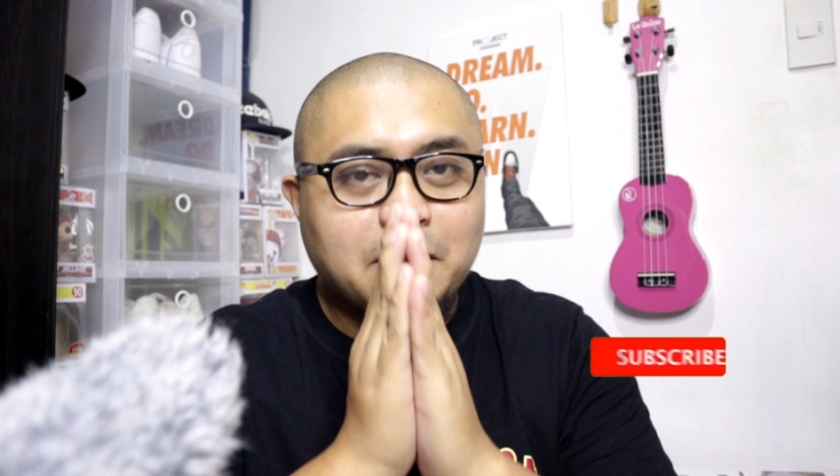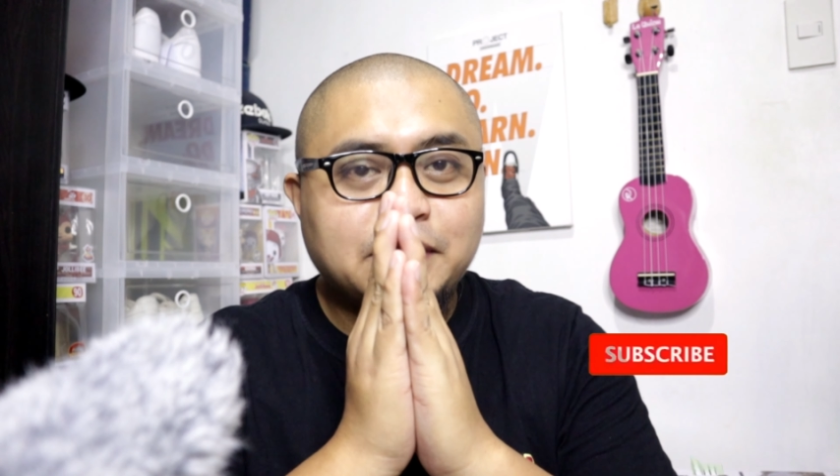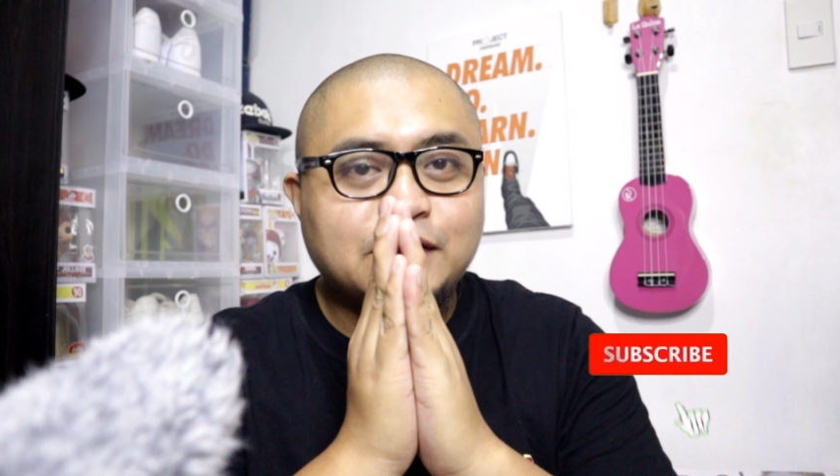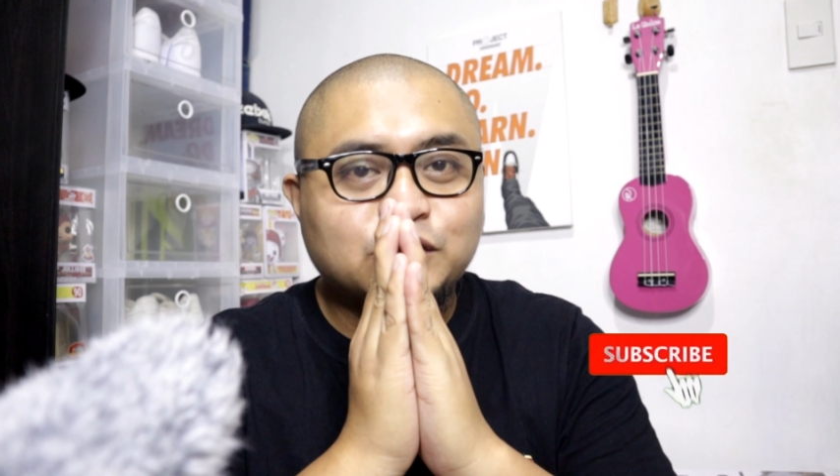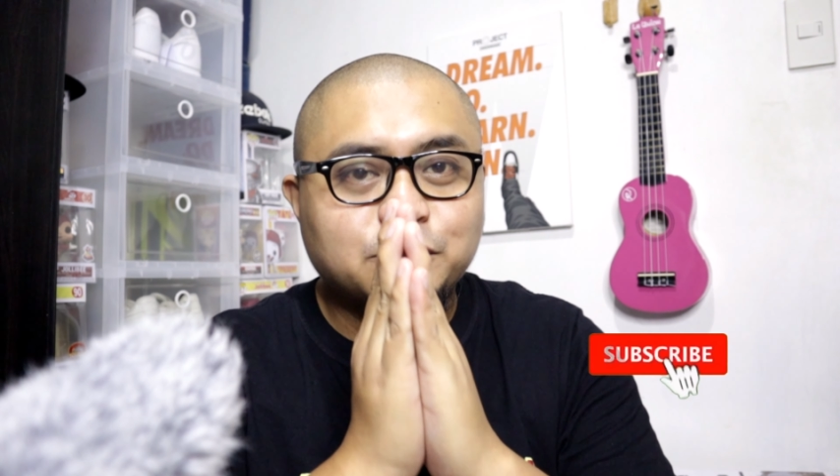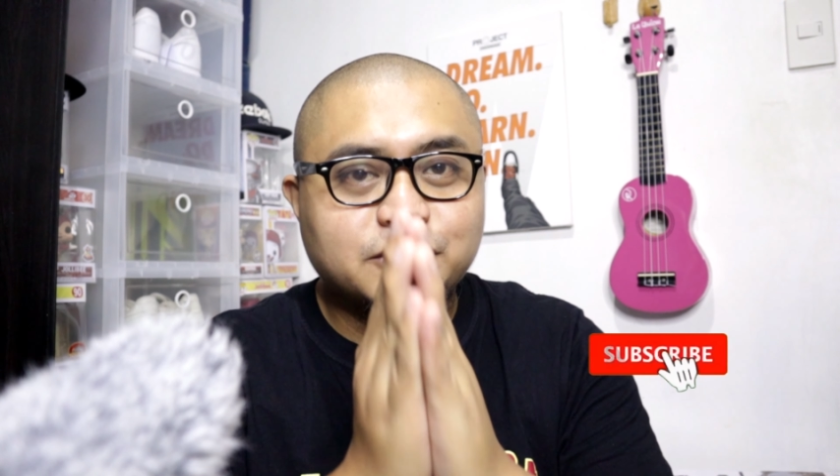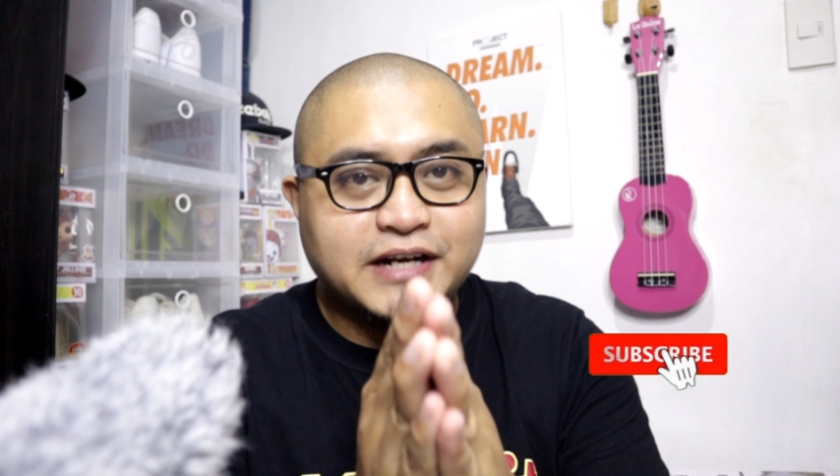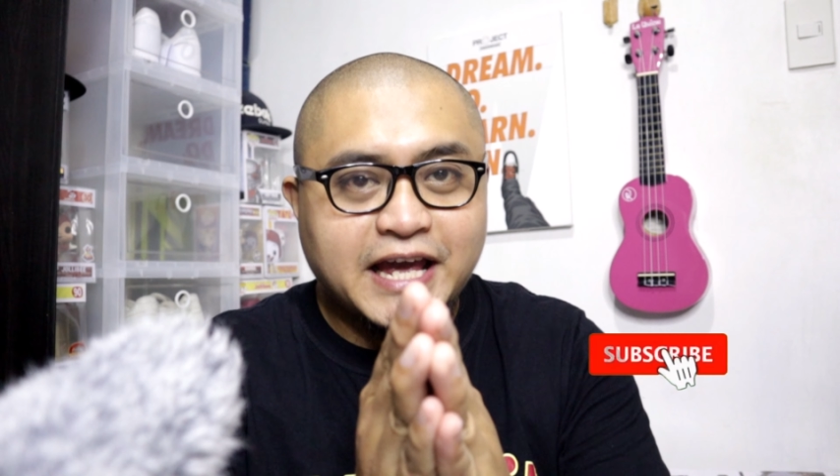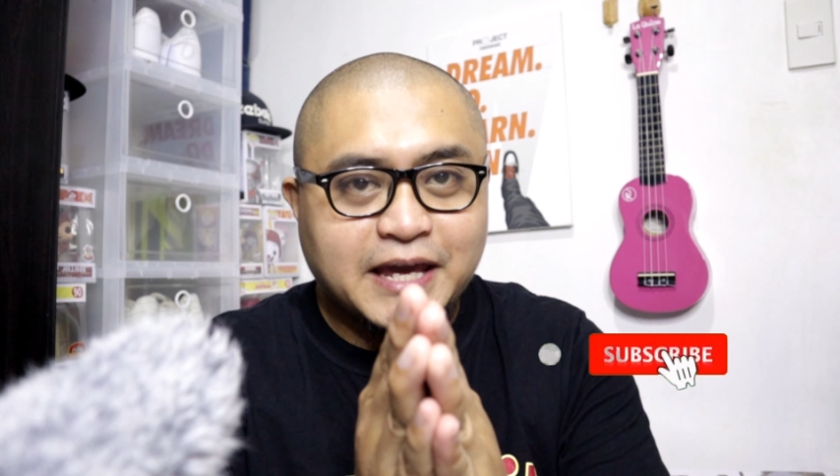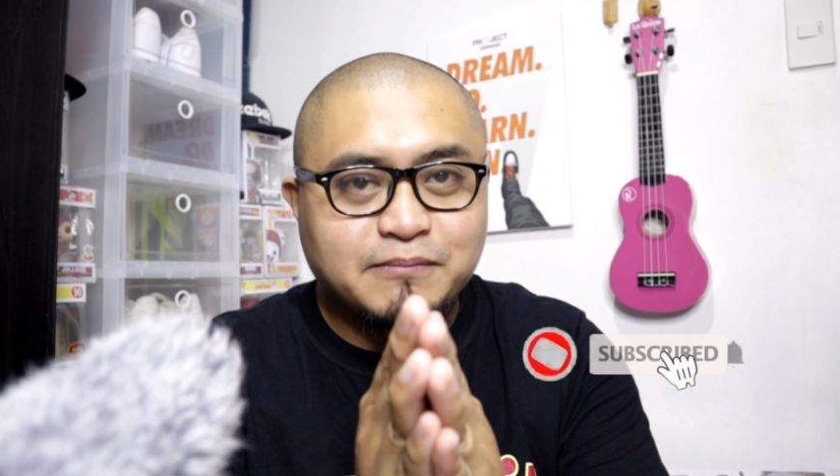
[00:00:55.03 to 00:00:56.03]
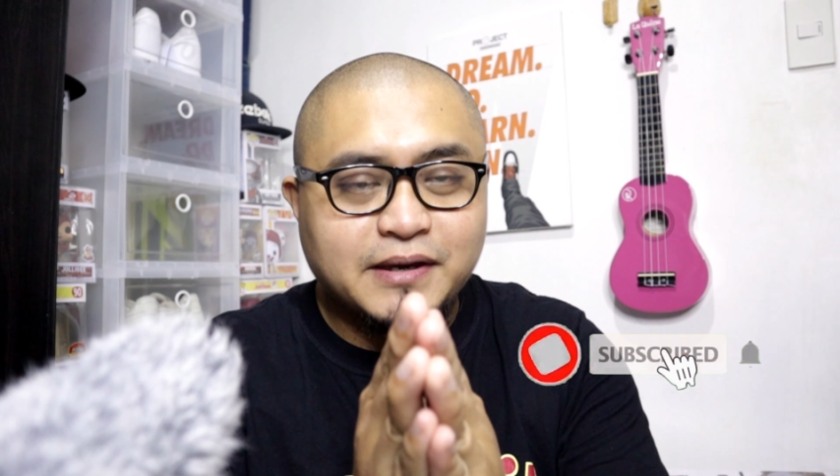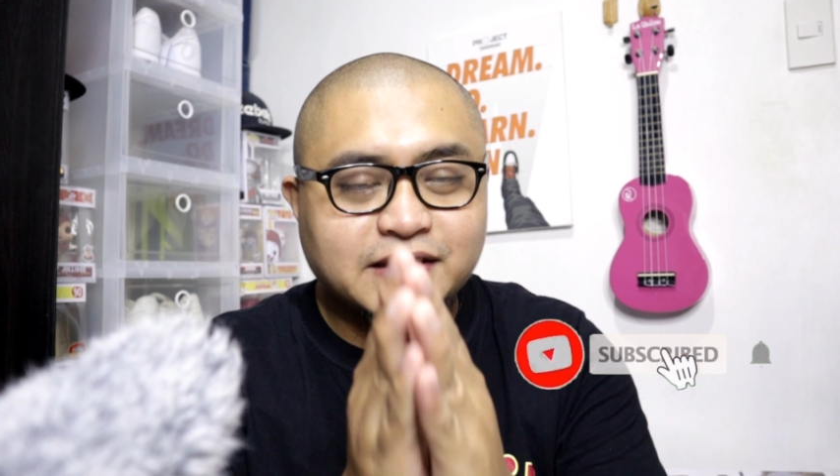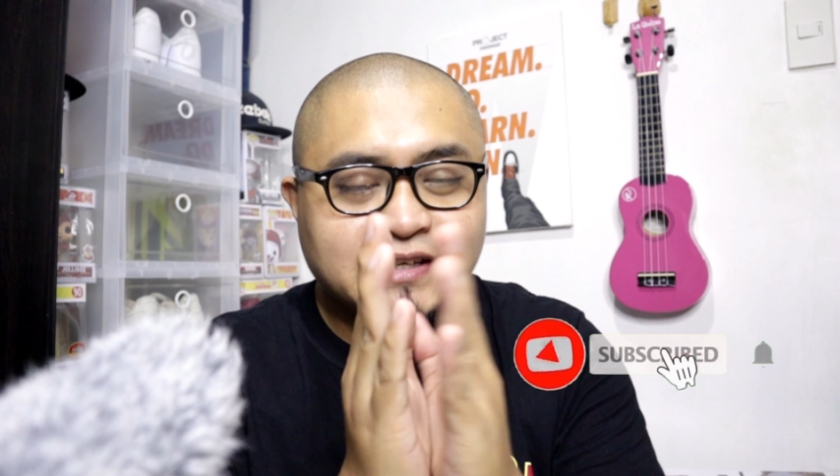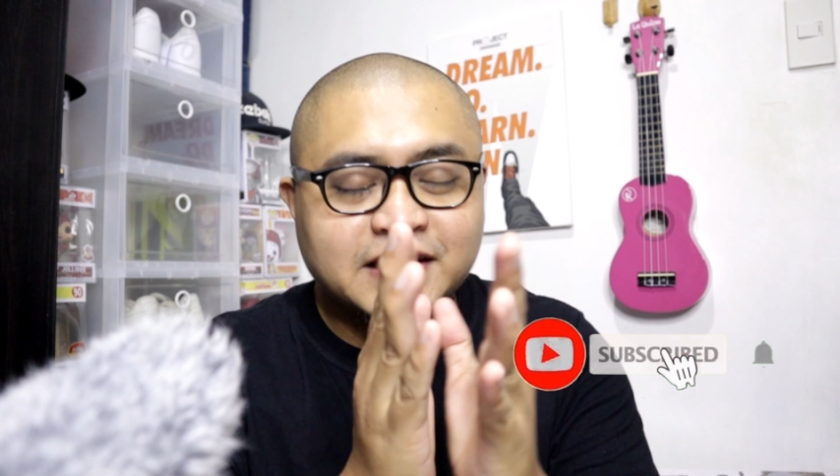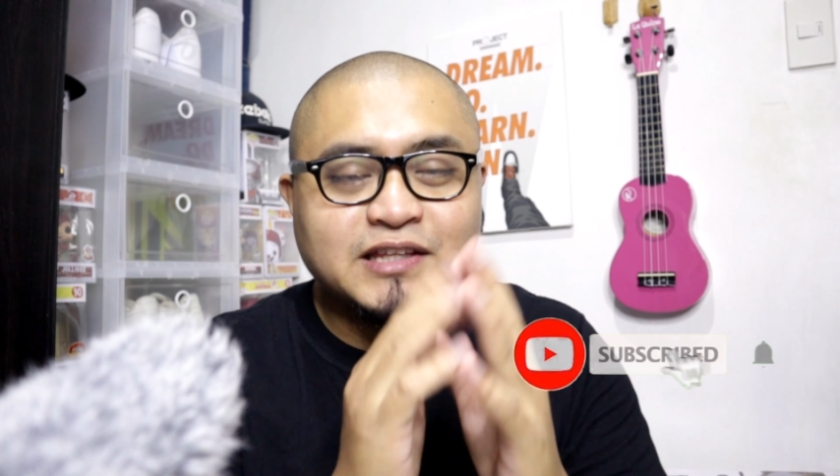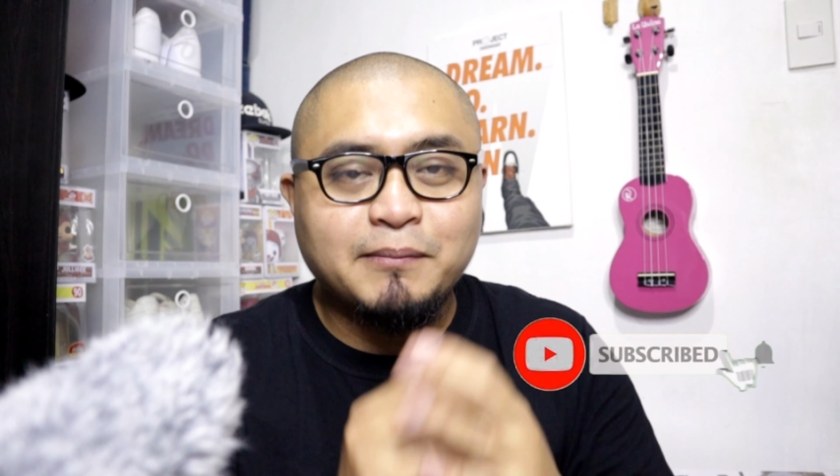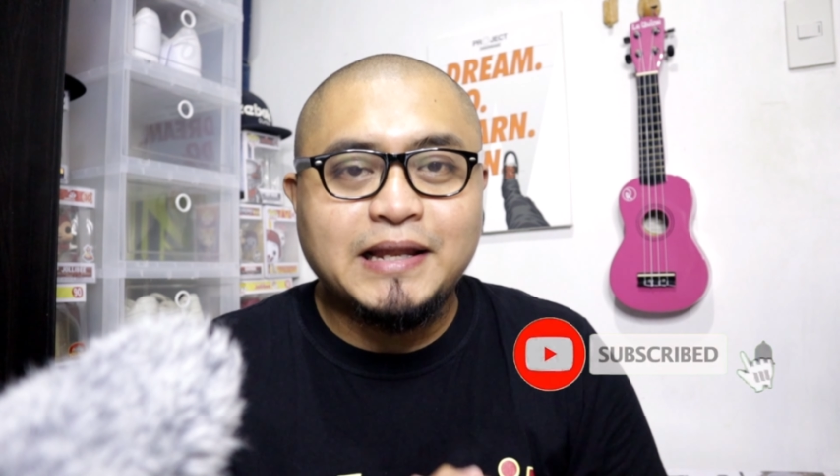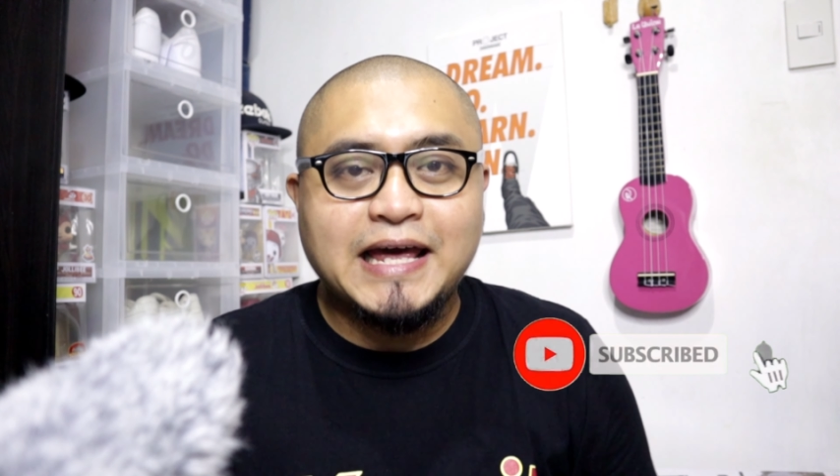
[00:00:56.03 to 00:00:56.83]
please subscribe and hit the bell